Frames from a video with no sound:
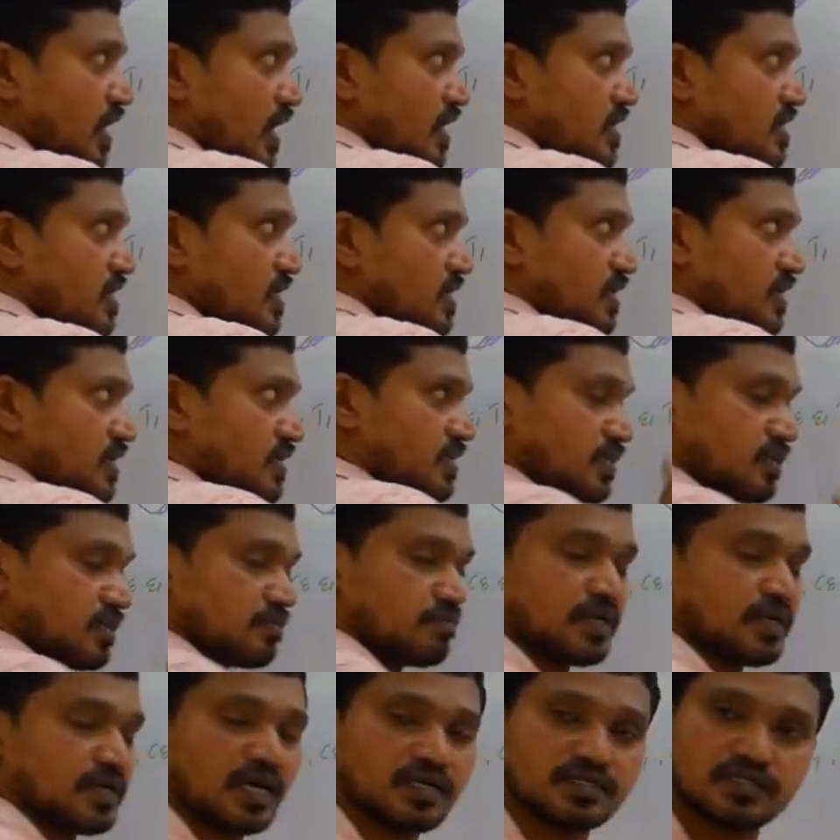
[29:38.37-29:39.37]
and
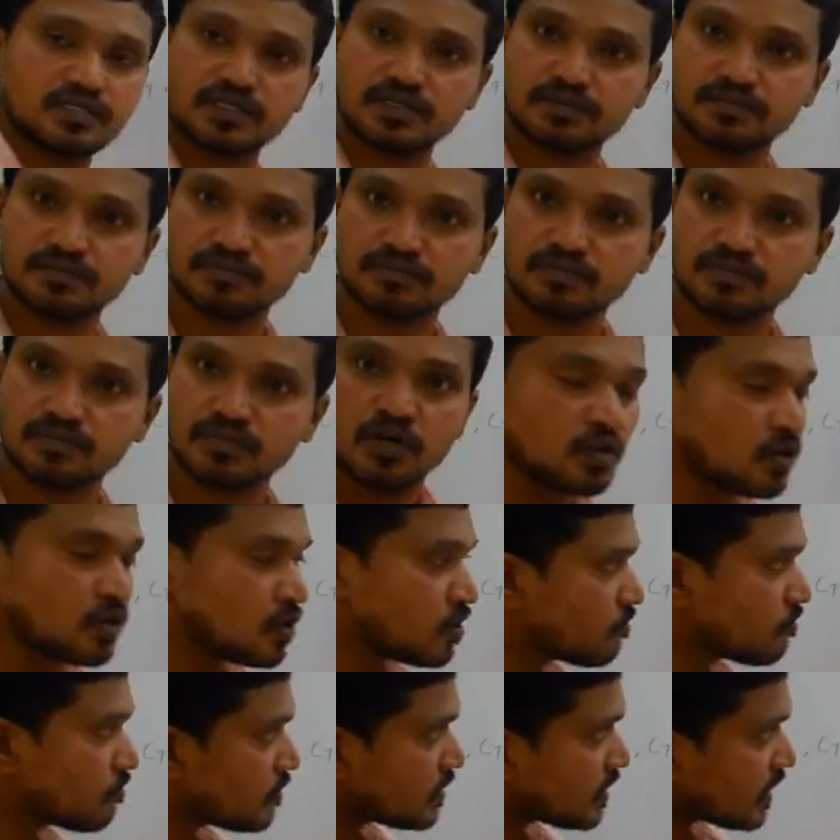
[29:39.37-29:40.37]
deep branch.
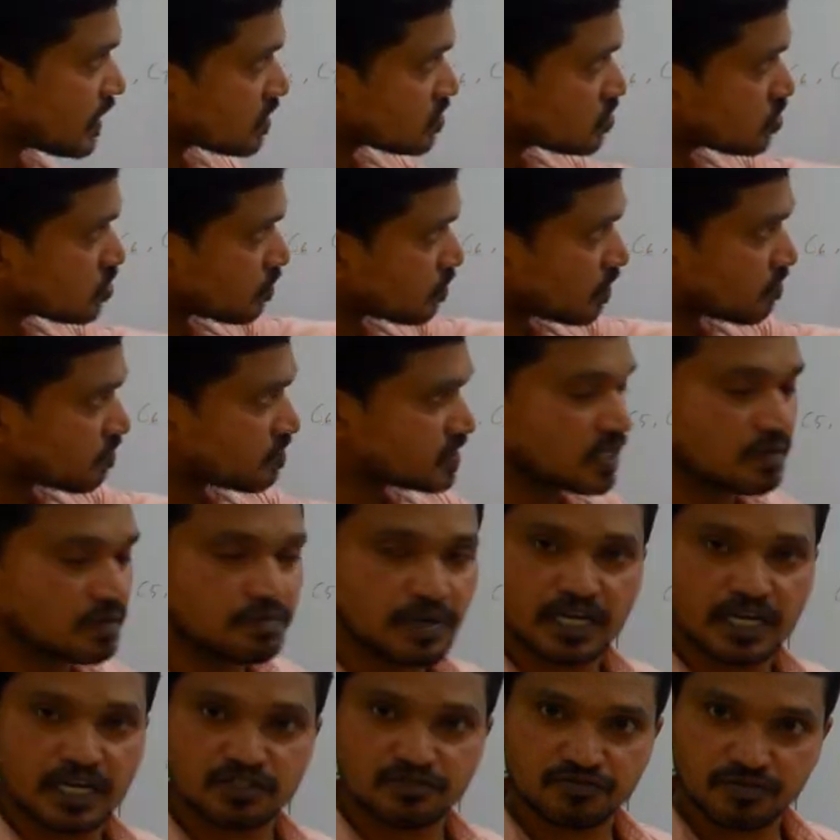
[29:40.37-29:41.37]
If you take superficial
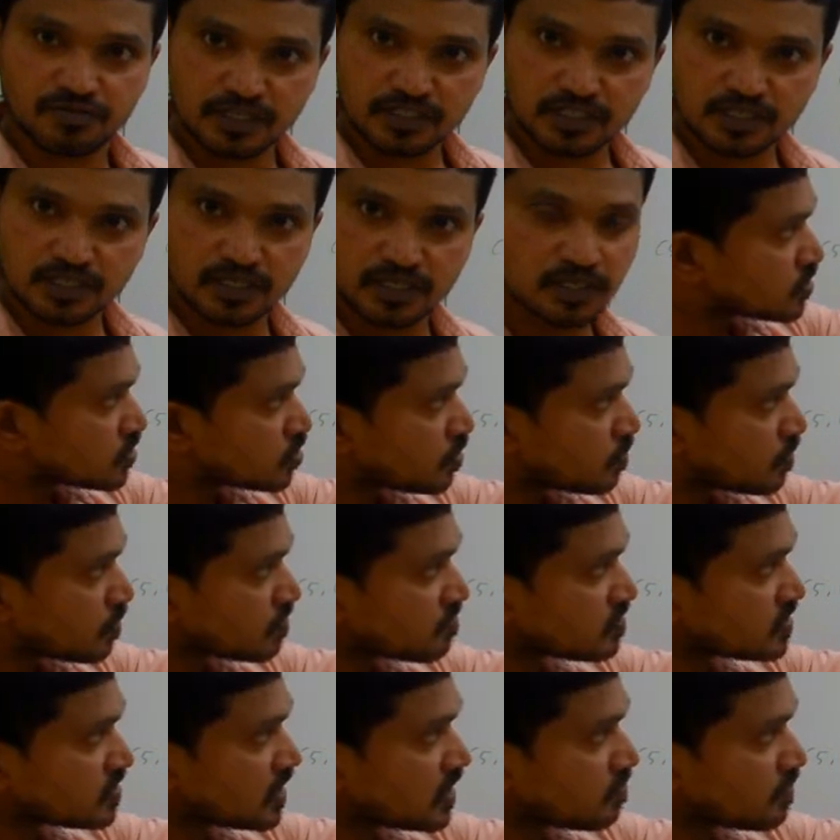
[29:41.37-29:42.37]
branch first,
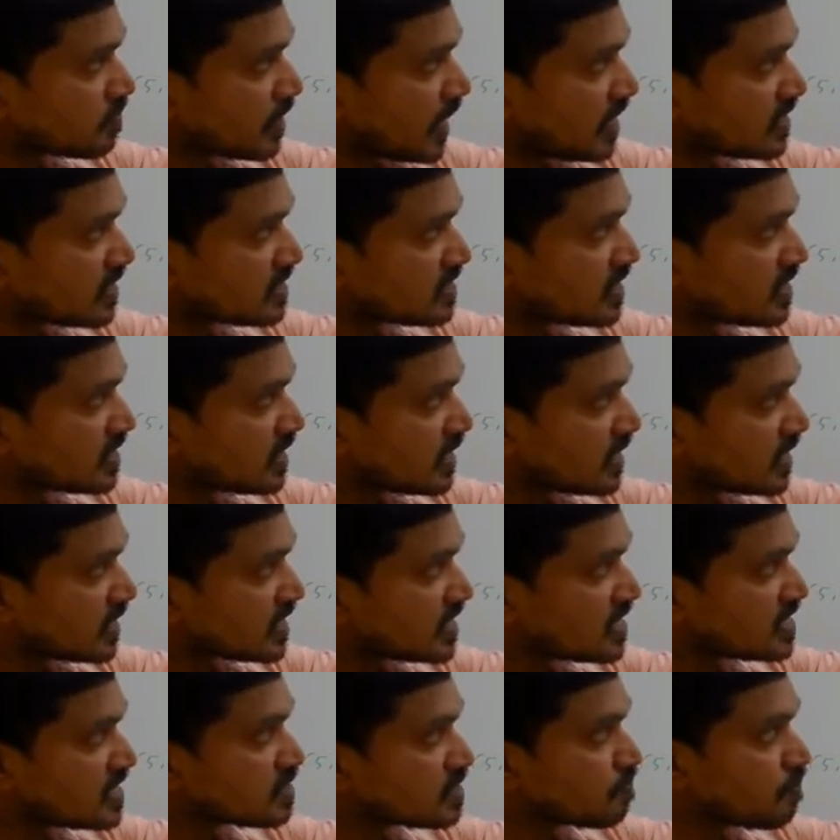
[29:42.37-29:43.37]
superficial branch
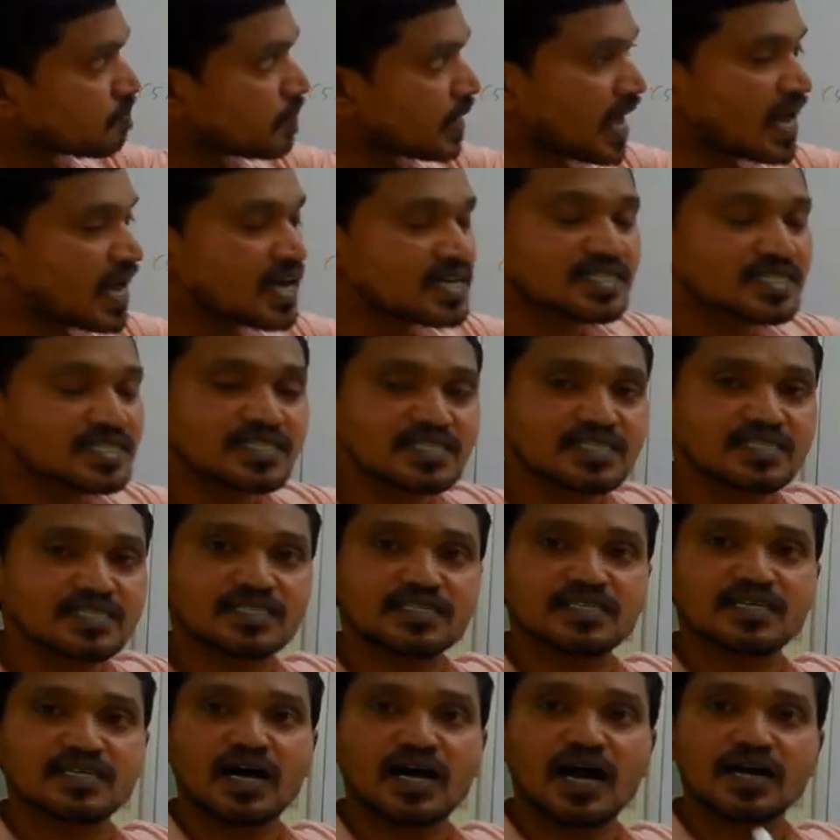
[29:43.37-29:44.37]
is
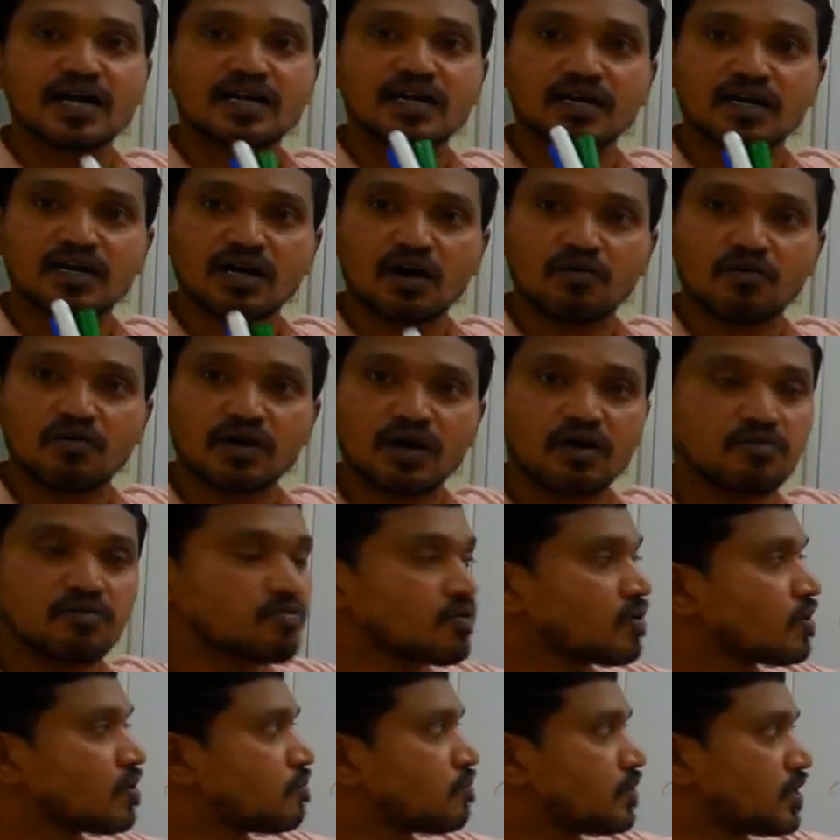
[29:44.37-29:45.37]
plastered under cover
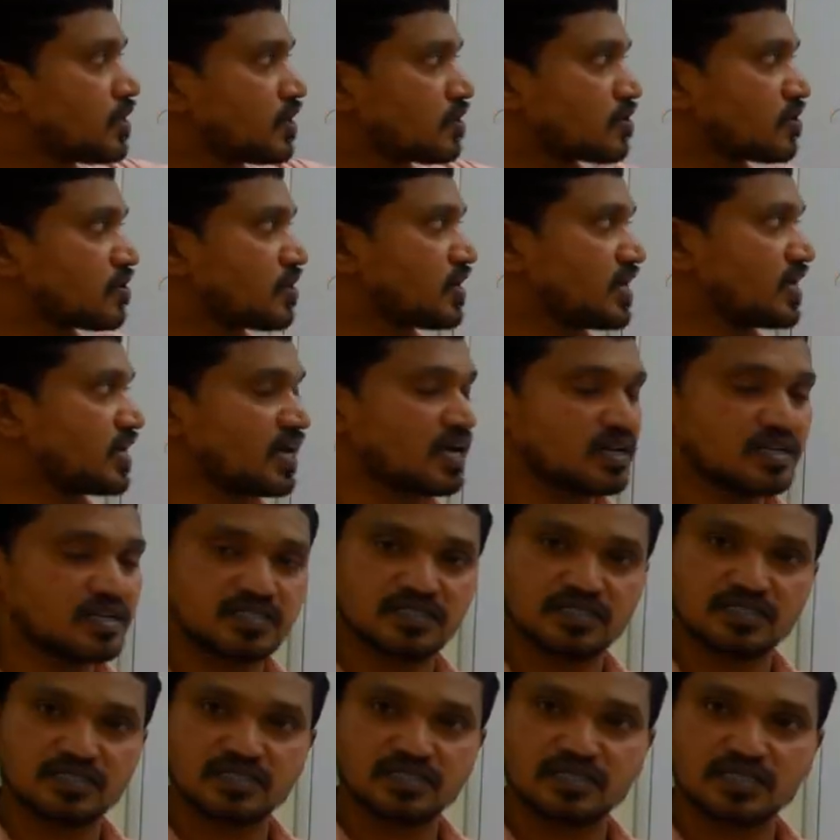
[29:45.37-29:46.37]
of
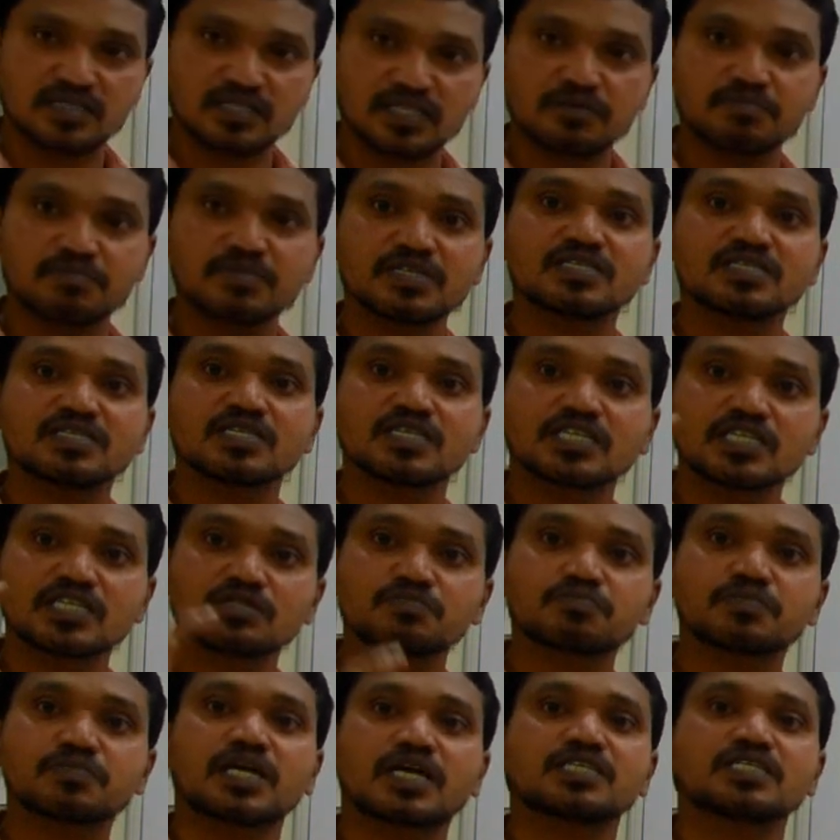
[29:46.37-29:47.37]
brachioradialis. That means it
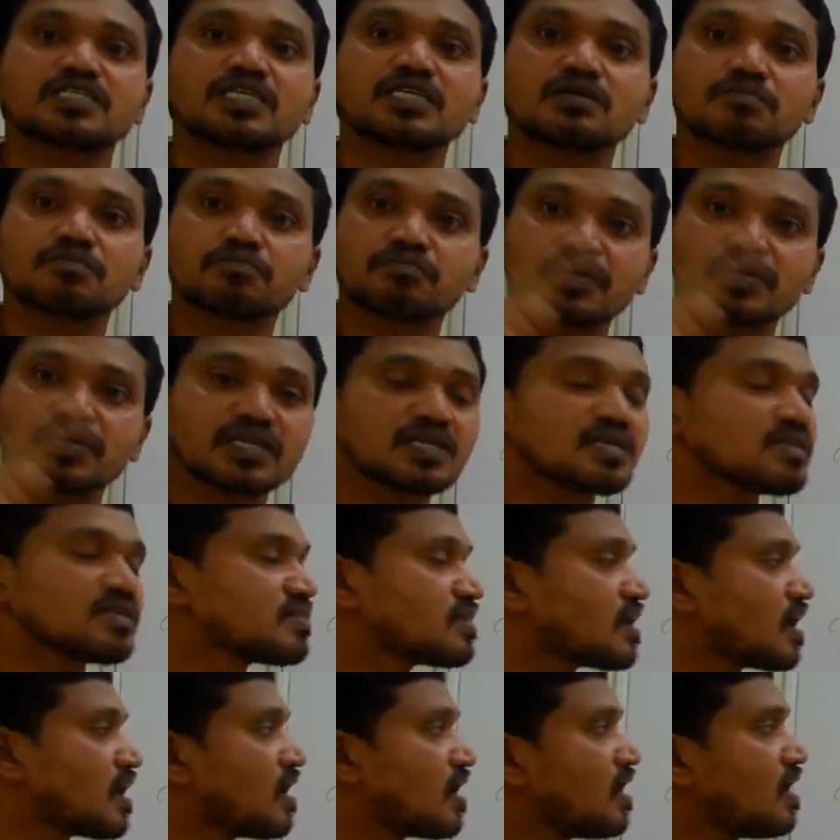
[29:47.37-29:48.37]
is present beneath
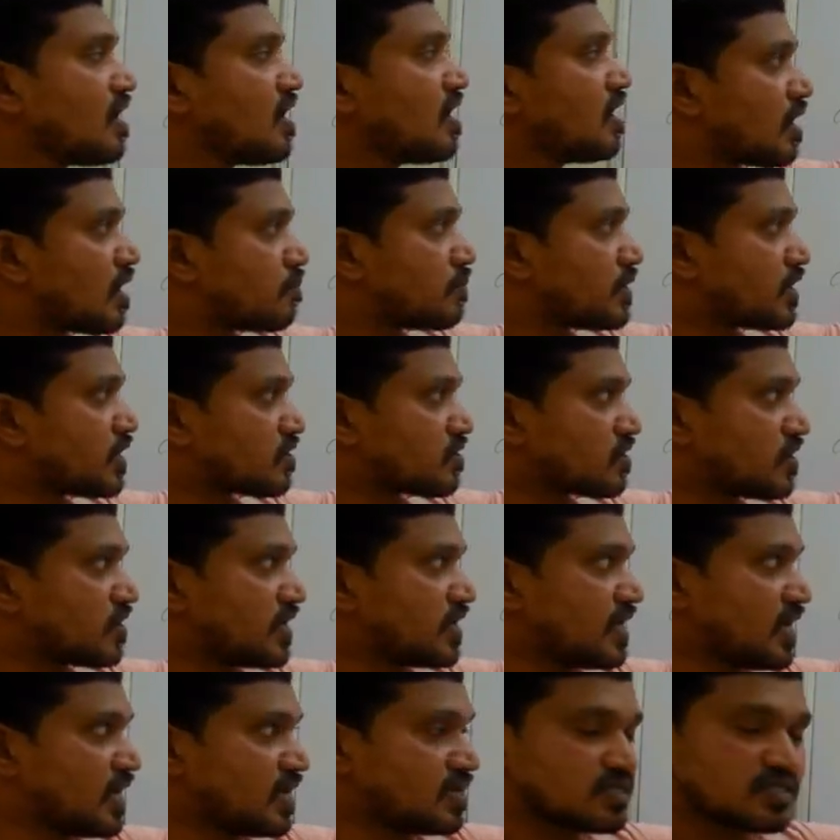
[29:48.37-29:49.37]
the
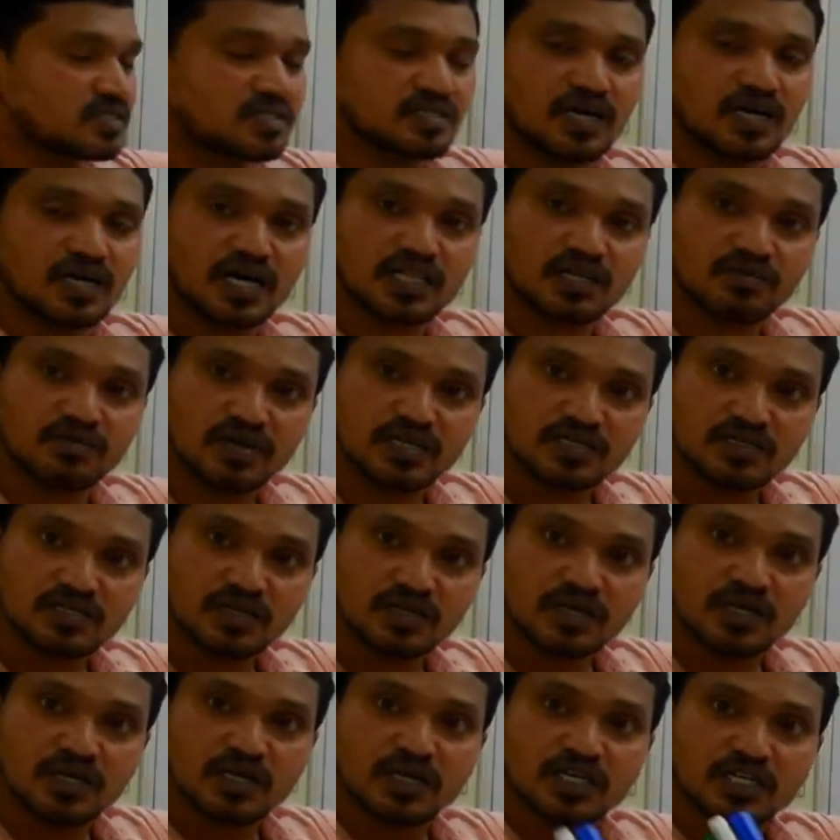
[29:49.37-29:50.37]
brachioradialis.
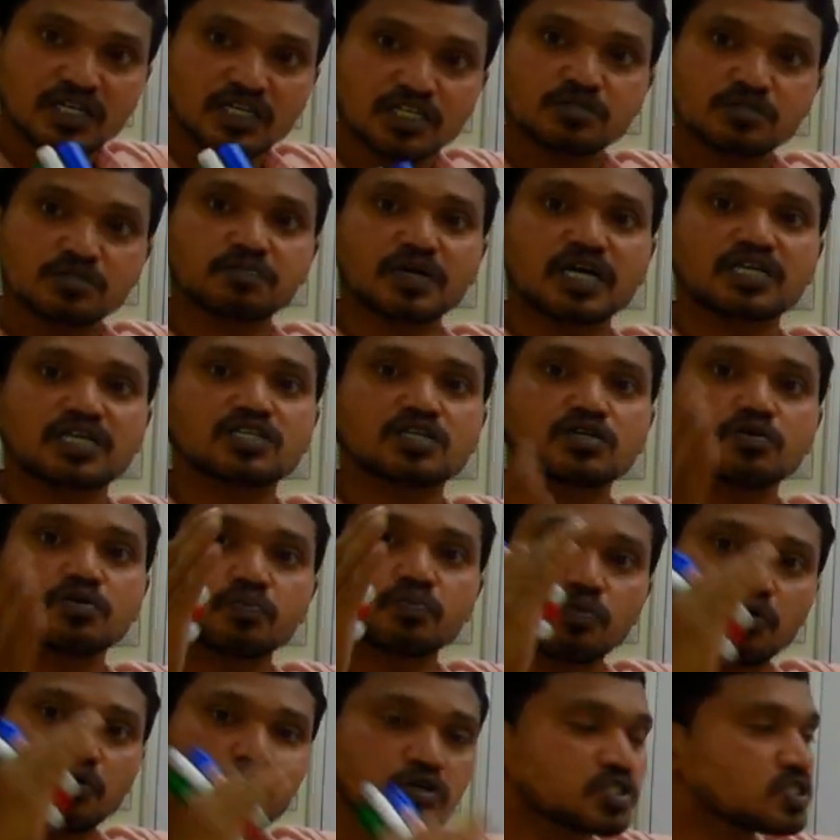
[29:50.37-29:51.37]
Otherwise, it is
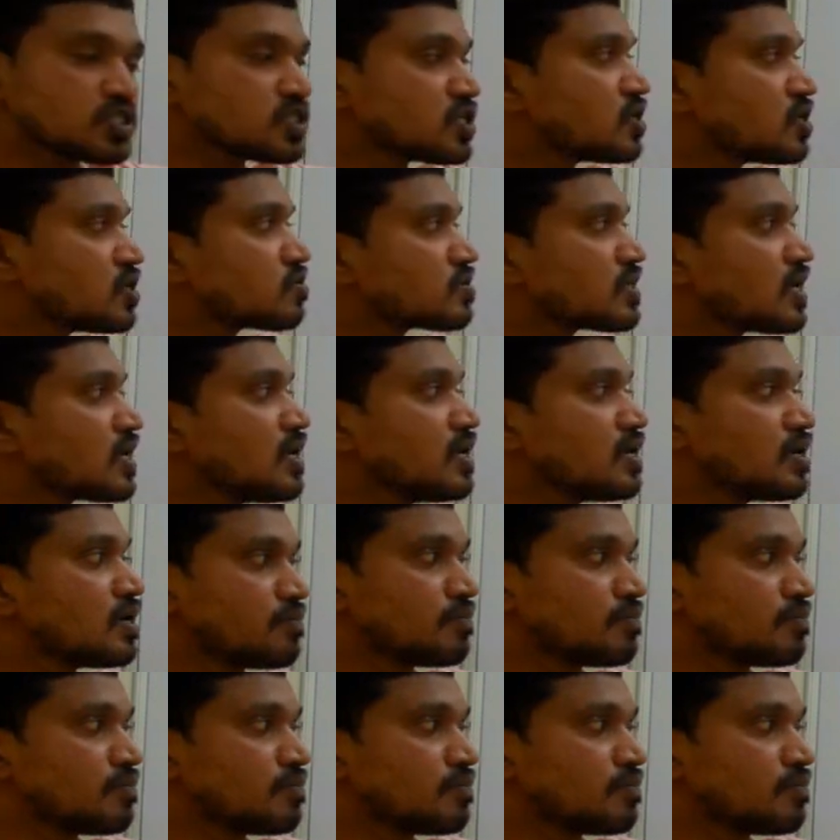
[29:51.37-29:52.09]
present posterior to the